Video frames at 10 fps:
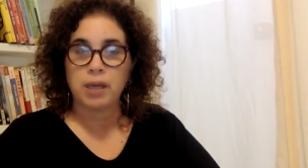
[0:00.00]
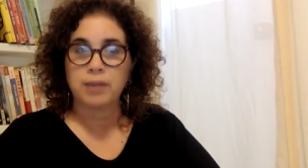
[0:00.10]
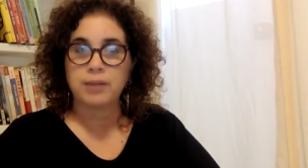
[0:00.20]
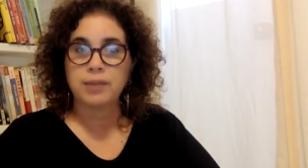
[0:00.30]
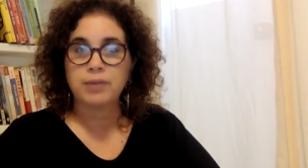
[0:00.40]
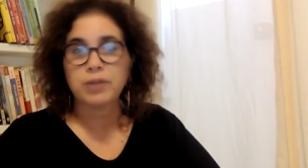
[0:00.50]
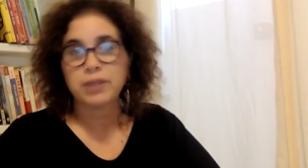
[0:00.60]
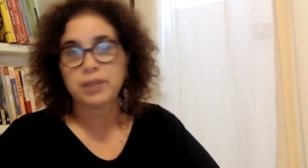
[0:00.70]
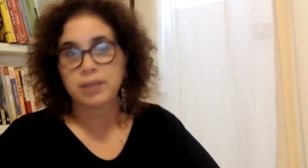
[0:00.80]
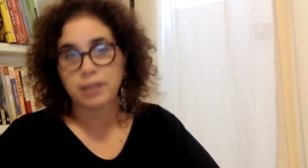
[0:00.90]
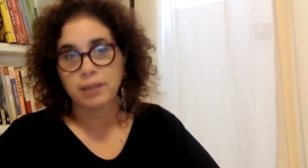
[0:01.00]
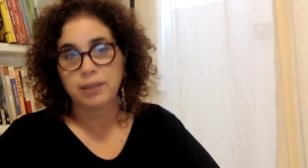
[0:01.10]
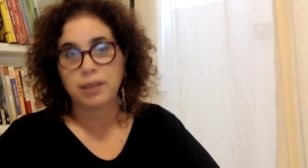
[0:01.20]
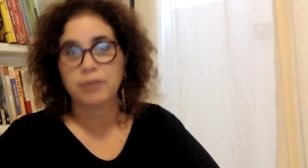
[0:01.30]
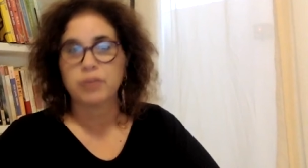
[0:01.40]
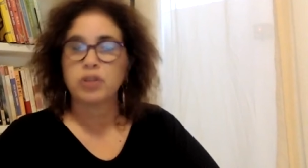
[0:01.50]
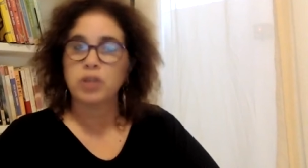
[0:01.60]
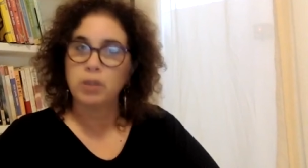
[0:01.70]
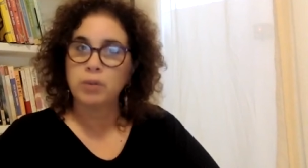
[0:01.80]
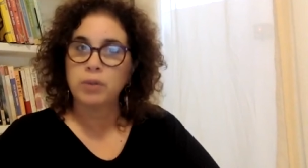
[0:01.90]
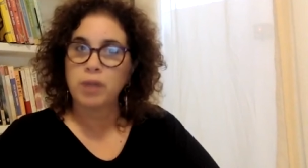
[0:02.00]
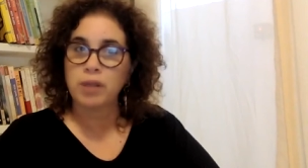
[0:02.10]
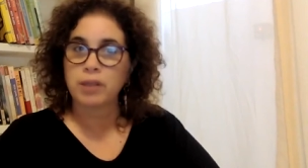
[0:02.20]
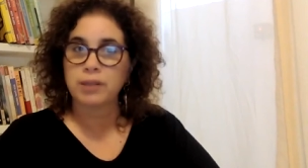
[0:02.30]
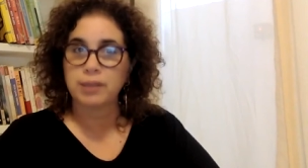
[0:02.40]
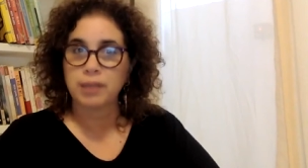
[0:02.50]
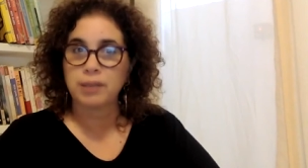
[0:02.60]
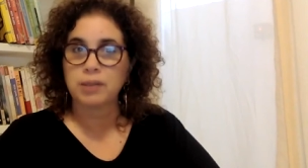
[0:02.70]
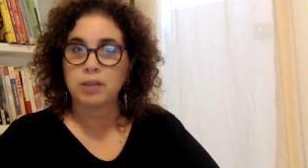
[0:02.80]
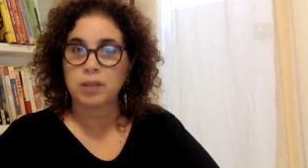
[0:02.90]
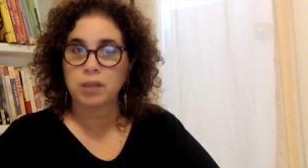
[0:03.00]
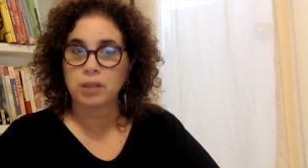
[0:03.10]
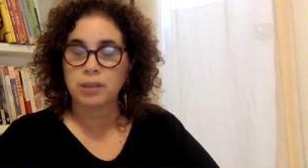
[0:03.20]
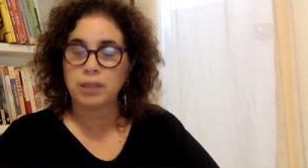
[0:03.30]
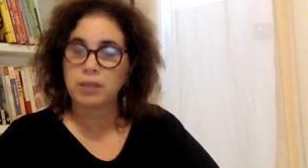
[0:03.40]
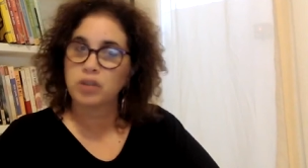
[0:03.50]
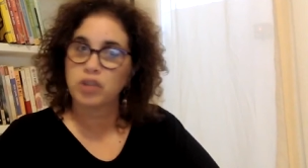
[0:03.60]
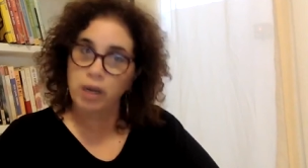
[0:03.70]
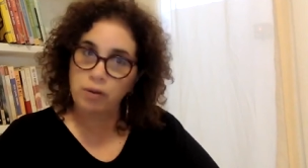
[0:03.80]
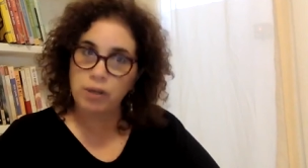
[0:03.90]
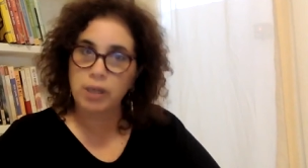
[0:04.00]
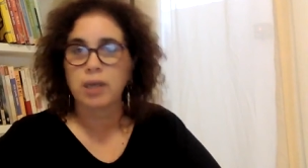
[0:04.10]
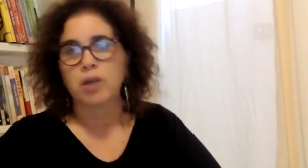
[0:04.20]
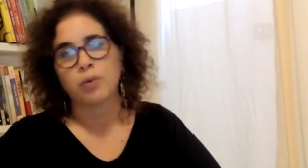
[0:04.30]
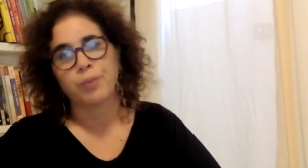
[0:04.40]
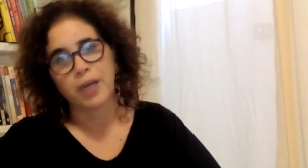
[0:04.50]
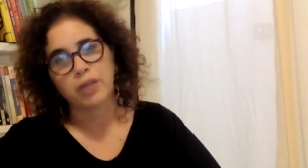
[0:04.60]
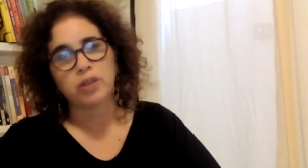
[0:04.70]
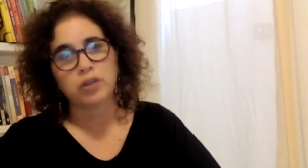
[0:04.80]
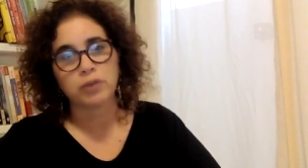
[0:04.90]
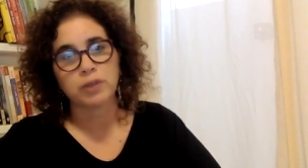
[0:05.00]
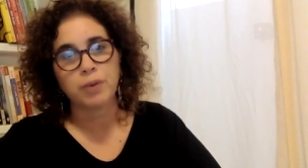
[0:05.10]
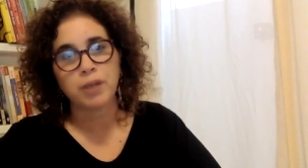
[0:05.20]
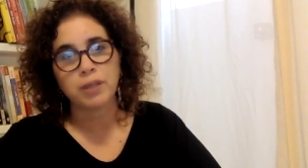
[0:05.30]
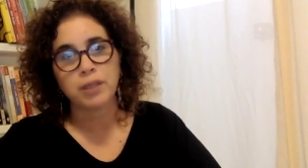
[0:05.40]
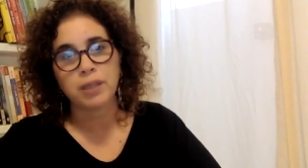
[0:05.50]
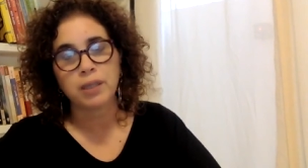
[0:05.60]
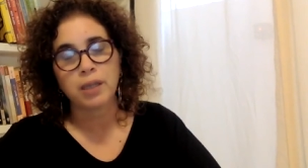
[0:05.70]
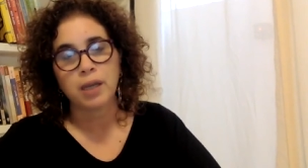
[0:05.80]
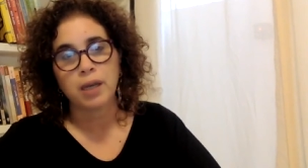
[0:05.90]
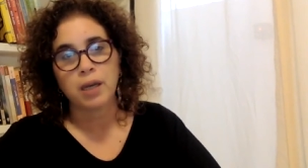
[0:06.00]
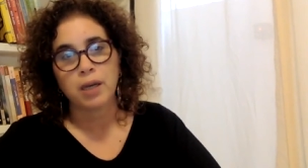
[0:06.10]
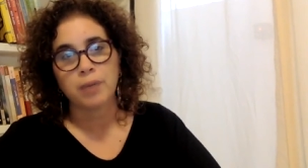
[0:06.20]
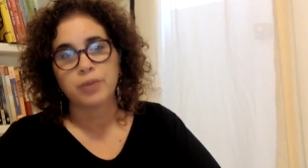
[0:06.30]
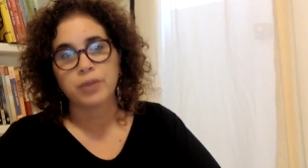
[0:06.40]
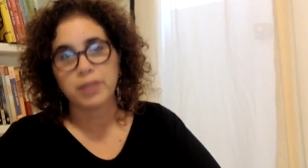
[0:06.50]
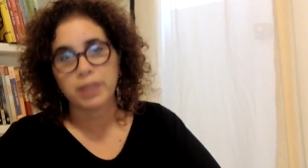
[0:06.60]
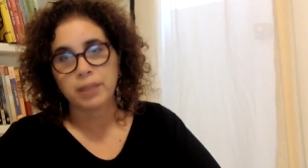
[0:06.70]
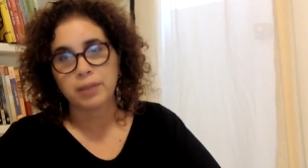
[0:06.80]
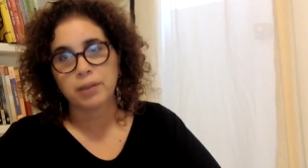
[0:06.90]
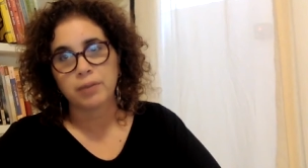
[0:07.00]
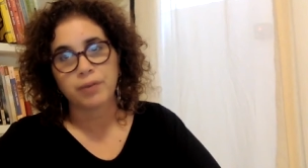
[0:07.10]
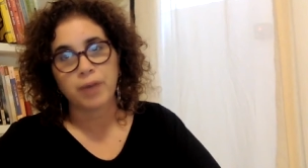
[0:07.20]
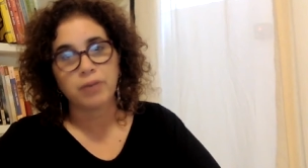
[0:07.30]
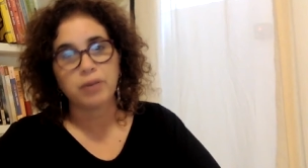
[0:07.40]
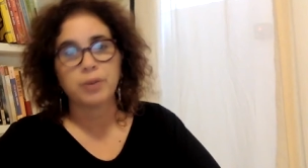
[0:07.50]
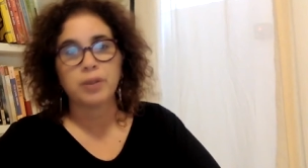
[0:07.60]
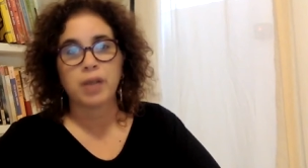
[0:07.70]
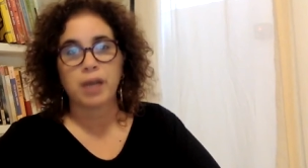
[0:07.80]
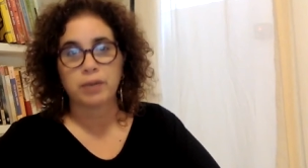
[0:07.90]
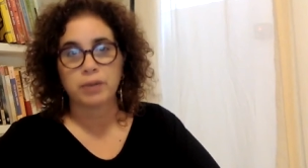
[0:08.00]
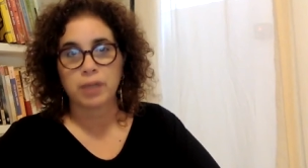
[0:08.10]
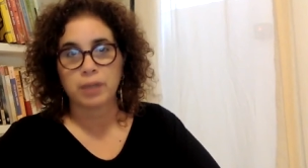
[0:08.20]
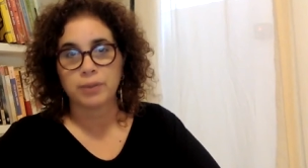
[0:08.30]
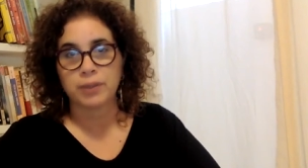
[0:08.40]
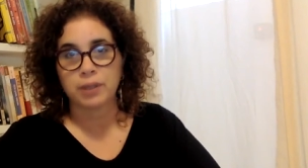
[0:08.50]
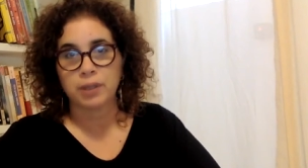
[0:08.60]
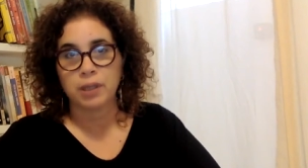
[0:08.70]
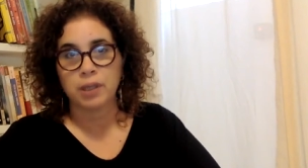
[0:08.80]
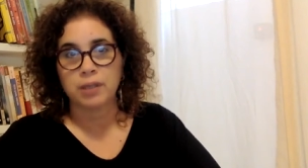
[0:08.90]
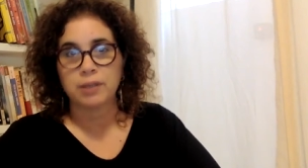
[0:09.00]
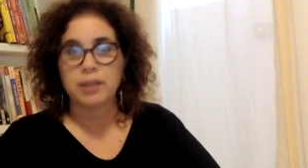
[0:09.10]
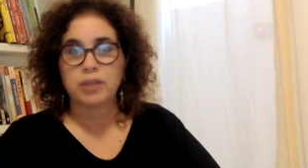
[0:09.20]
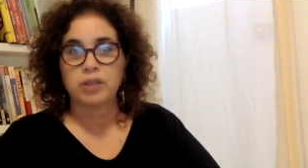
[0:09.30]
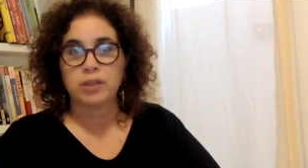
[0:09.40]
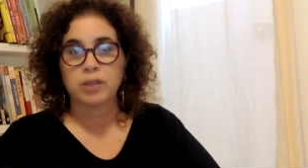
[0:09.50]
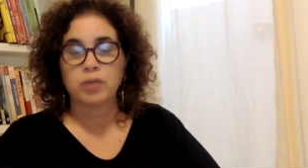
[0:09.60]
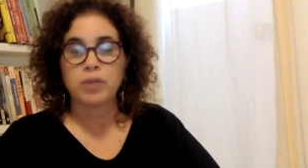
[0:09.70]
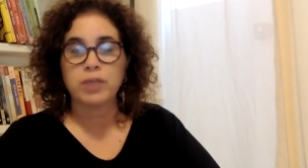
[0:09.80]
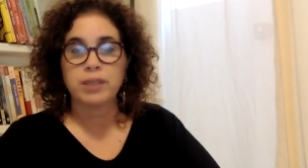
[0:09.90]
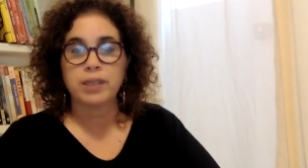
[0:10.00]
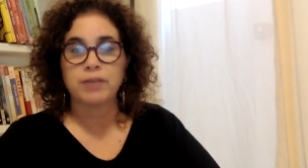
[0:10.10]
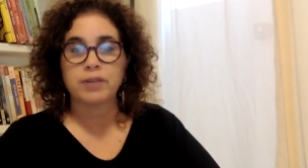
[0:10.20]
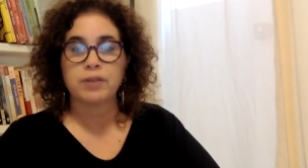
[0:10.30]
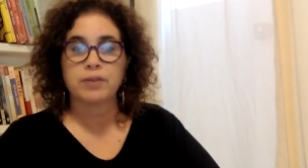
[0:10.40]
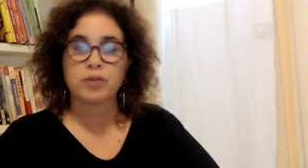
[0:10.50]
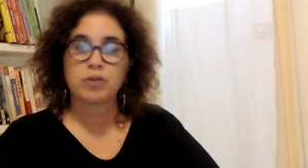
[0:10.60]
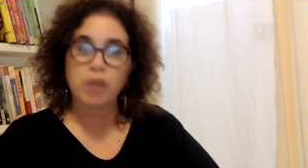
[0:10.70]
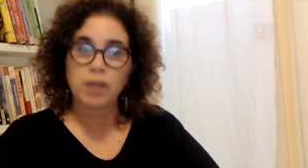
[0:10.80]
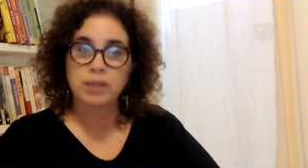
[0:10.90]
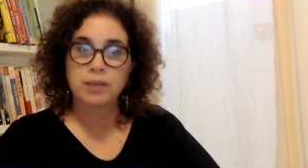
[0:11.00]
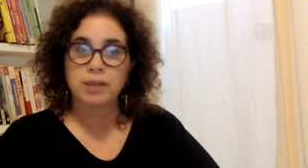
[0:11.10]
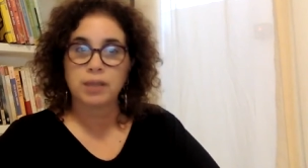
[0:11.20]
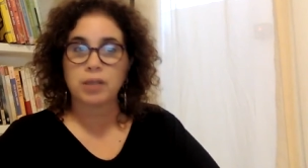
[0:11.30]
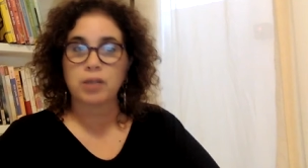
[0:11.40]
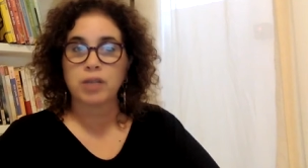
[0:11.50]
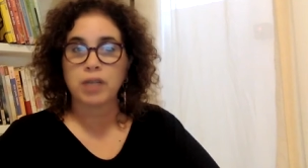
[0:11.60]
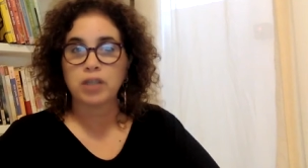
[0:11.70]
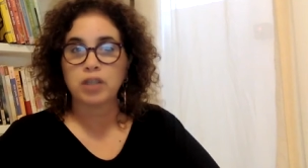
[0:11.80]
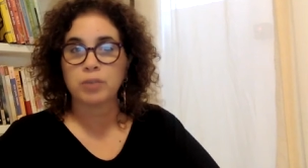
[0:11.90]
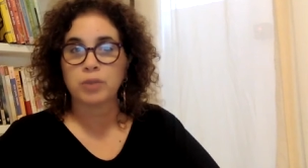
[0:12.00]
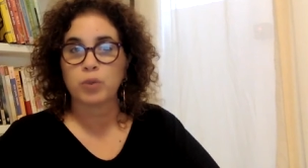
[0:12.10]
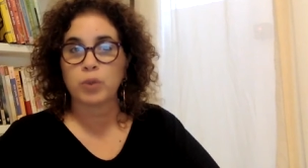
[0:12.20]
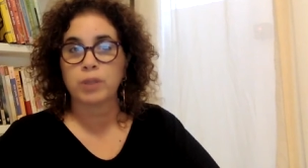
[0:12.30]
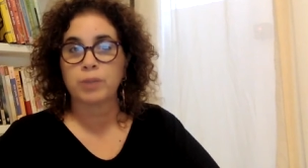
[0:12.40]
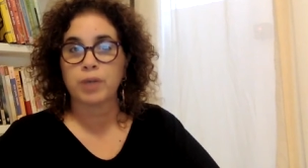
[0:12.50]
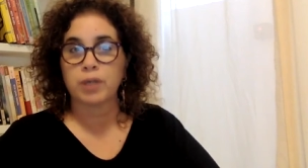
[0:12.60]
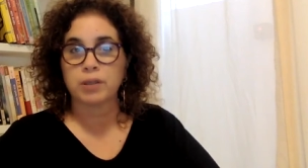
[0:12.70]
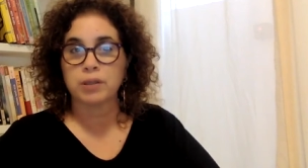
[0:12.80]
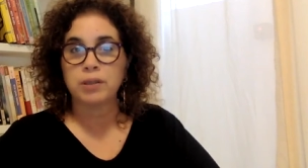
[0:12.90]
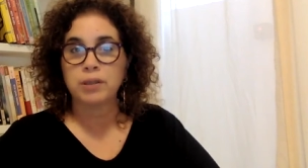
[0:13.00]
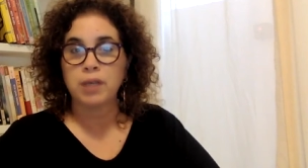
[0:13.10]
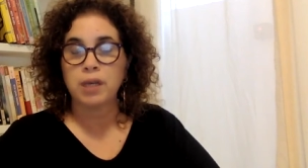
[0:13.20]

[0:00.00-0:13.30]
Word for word: And several studies have shown that such, such sharing and compassionate responding predict favorable outcomes, such as increased levels of trust and connection between partners